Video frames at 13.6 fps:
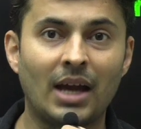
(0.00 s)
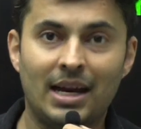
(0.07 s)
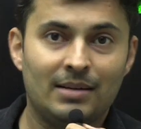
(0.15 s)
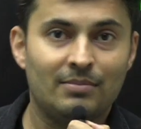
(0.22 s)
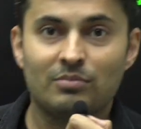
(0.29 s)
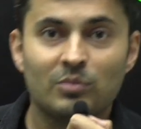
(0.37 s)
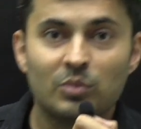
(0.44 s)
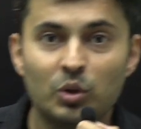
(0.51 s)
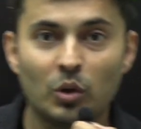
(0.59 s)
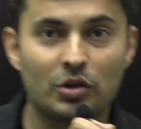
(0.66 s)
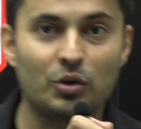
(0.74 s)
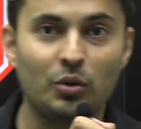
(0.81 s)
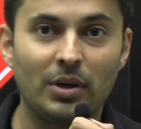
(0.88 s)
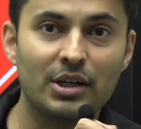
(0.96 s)
And those
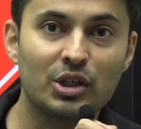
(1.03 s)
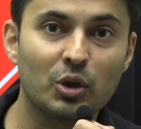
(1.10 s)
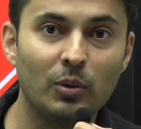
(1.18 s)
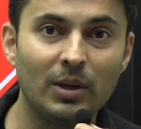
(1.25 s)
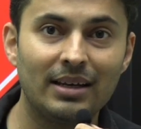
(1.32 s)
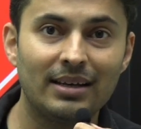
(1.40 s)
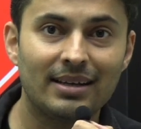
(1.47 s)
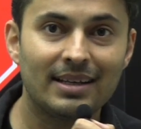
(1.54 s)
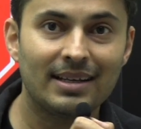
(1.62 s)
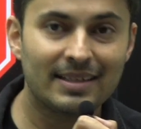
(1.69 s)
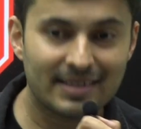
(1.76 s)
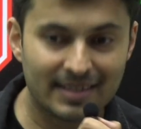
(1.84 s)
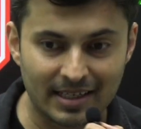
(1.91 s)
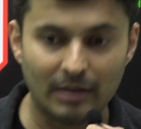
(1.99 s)
students who will
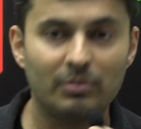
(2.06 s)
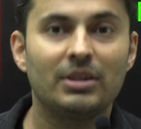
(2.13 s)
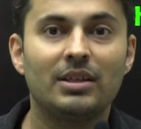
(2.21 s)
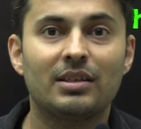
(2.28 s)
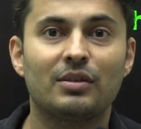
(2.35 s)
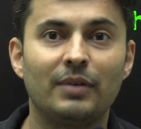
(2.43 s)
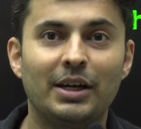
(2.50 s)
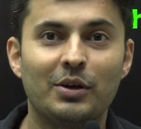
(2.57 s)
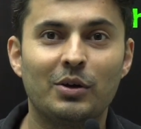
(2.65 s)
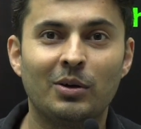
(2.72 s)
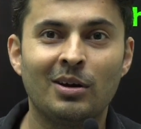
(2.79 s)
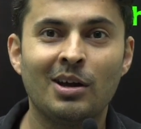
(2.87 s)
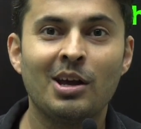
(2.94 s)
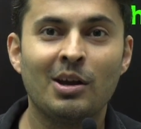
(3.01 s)
skip this video